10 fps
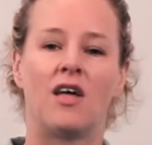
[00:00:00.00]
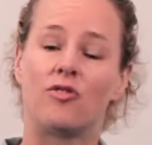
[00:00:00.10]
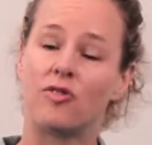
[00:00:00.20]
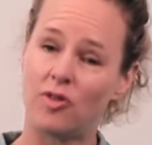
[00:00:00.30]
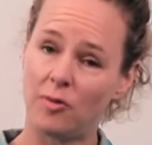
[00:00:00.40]

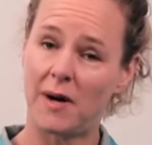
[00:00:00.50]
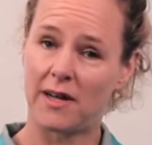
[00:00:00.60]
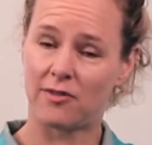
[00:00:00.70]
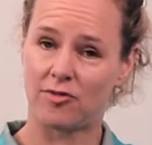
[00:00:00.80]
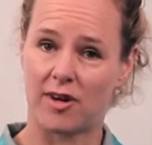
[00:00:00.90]
There are two
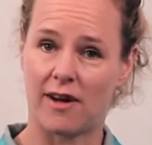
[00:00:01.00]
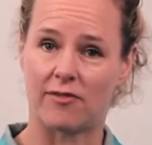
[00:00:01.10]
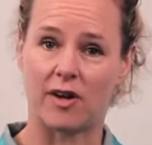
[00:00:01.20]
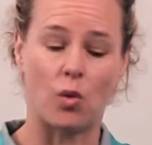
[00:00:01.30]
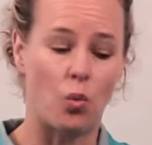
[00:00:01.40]
parts to
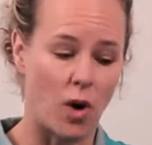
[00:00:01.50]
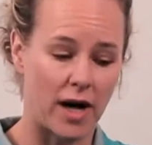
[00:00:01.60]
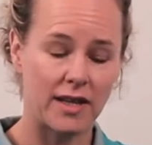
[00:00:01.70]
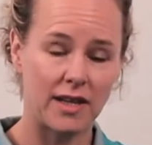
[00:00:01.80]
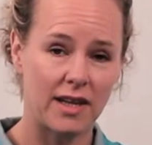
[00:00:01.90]
recovery.
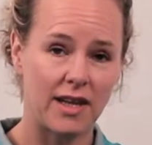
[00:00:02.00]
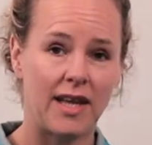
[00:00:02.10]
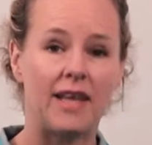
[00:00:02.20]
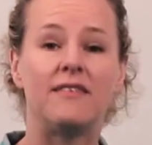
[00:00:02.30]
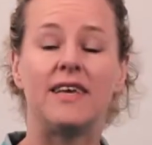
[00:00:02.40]
One
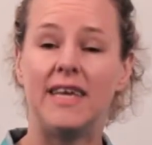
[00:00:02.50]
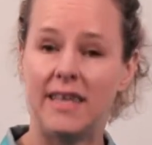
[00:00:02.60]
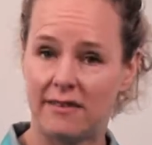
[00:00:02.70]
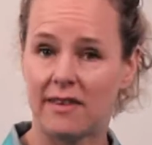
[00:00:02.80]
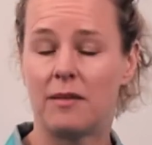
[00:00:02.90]
is
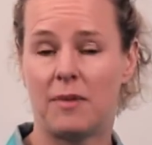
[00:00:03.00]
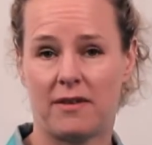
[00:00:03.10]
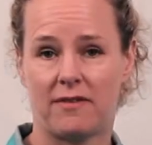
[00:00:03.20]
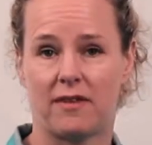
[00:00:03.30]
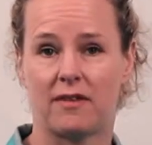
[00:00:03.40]
easing the
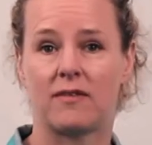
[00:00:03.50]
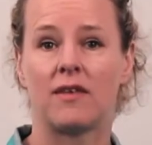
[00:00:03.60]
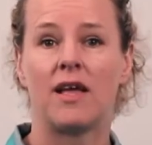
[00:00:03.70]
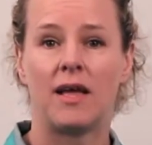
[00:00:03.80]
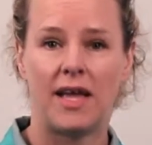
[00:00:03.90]

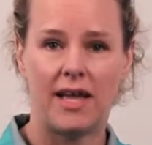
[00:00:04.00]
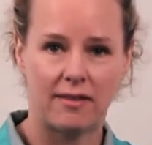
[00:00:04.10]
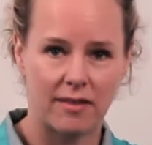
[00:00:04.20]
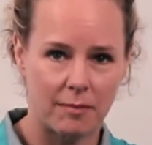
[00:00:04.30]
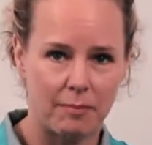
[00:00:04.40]
muscles,
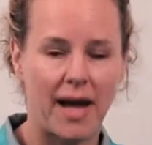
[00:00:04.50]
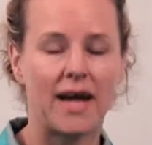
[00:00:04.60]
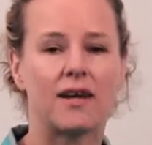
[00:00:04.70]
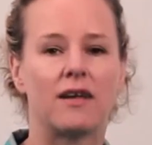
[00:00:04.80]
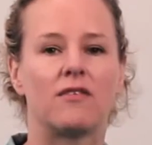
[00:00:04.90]
easing them
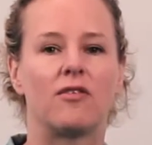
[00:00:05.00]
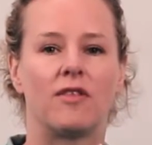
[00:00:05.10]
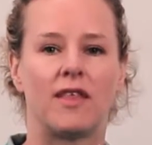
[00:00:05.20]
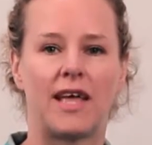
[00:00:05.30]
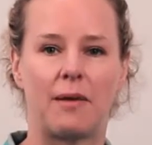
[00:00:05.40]
back so
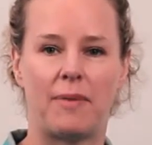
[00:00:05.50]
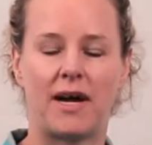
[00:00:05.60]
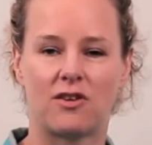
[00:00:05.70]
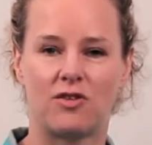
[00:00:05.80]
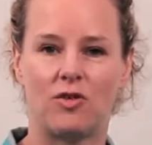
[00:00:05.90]
that they get
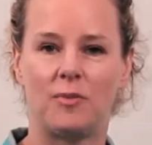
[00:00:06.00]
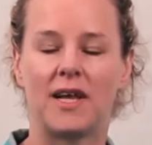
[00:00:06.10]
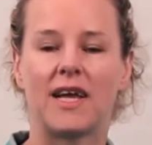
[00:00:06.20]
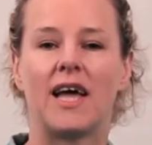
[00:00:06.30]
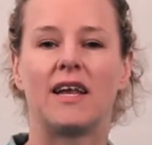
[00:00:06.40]
back to
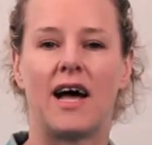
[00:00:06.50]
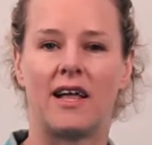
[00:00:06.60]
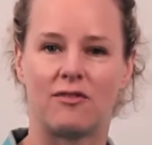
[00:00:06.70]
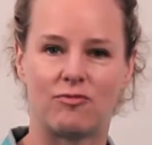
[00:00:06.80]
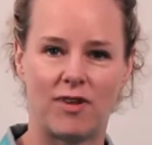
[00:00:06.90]
normal again
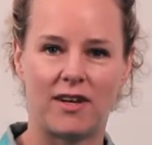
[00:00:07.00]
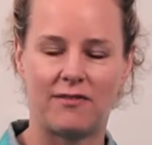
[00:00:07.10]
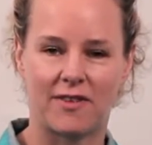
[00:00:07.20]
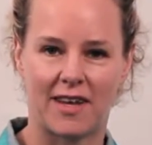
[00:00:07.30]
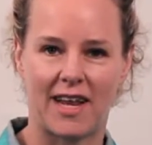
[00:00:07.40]
and ready
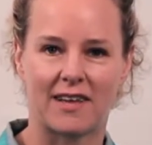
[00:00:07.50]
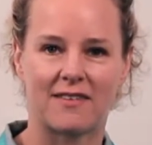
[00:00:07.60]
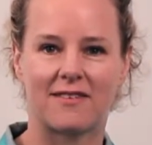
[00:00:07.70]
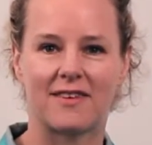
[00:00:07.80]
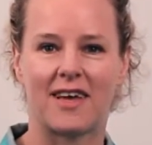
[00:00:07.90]
for the
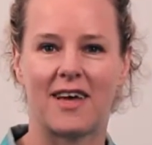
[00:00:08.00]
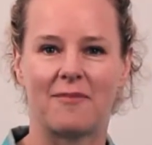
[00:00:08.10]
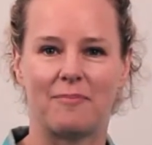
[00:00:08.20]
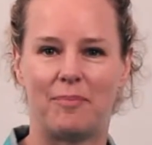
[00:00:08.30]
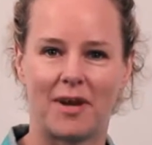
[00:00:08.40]
next
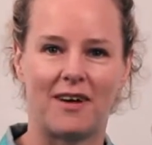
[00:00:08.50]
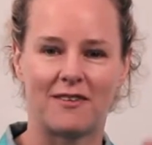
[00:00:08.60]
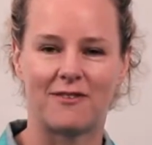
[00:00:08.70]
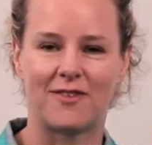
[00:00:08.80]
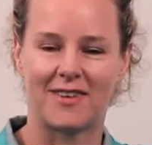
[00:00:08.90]

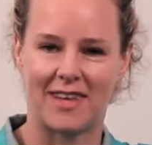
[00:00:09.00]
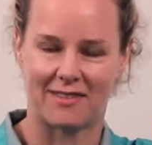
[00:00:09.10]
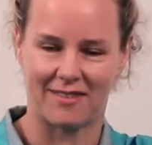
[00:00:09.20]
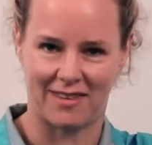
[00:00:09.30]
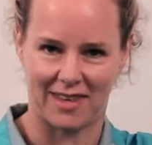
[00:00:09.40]
blast of
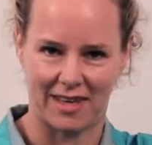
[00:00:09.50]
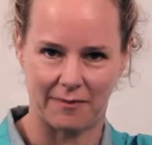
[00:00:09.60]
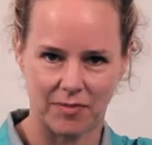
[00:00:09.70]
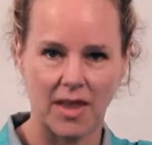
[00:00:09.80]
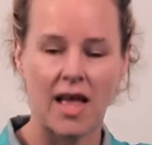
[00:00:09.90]
intensity.